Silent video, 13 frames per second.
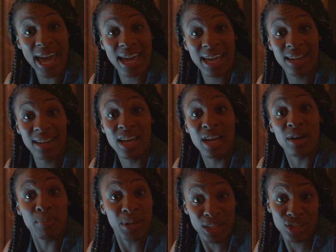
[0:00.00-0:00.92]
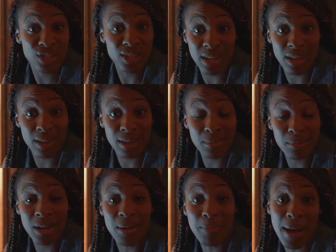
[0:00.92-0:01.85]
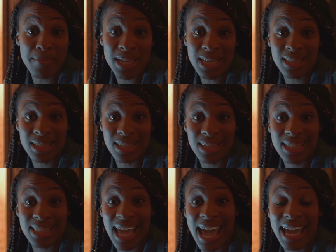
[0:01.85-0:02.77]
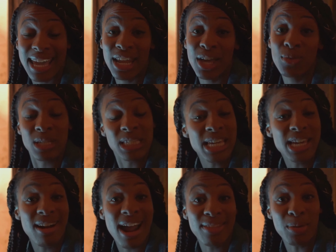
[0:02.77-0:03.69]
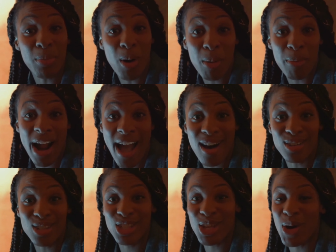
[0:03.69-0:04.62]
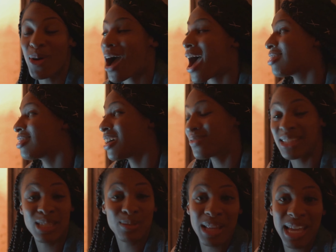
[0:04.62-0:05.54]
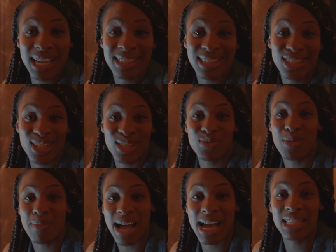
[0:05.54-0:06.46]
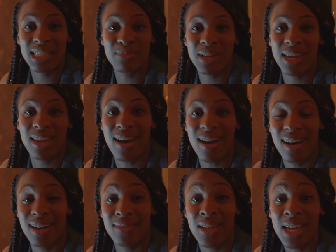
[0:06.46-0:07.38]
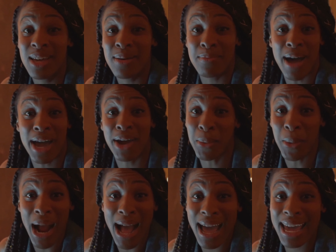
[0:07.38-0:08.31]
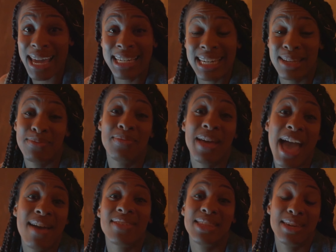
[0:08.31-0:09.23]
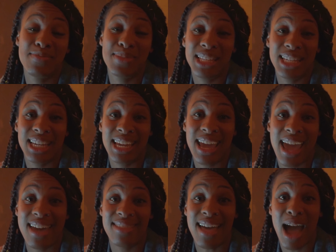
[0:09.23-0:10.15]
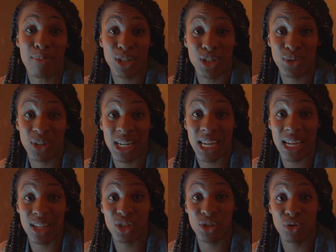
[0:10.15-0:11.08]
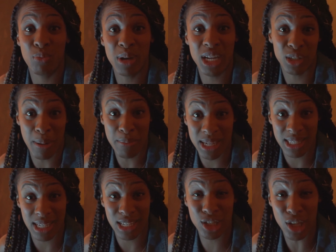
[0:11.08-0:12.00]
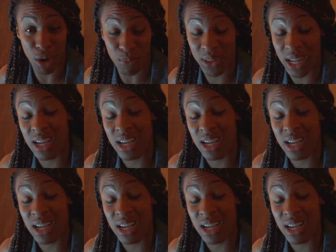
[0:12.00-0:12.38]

and pitch to him my business, and it was here at the Palmer House. So I love this place. It just reminds me of my grind and having the ability and the opportunity to pitch my business. So